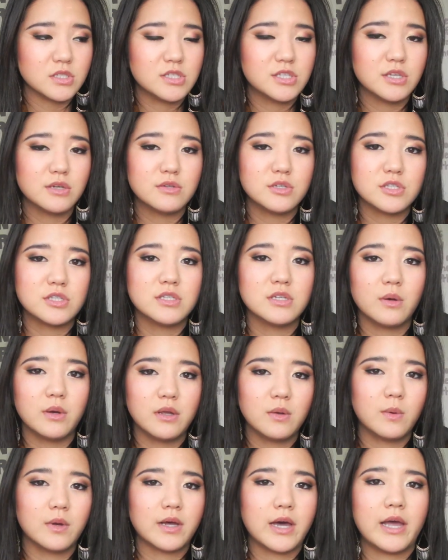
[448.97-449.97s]
So just
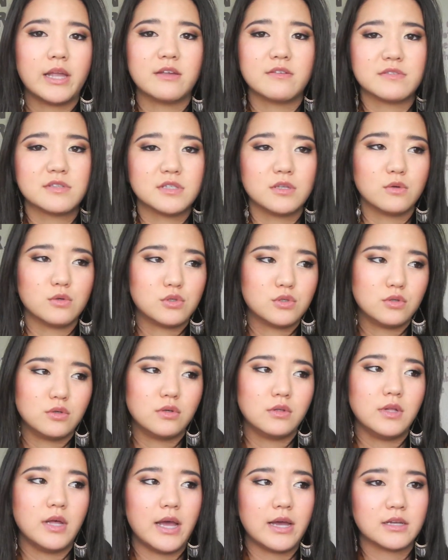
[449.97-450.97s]
knowing what kind of
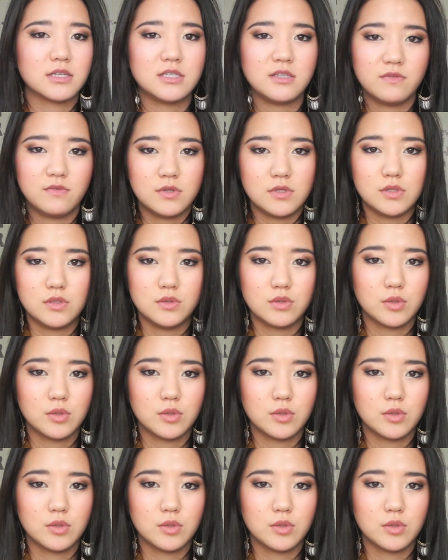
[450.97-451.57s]
social activities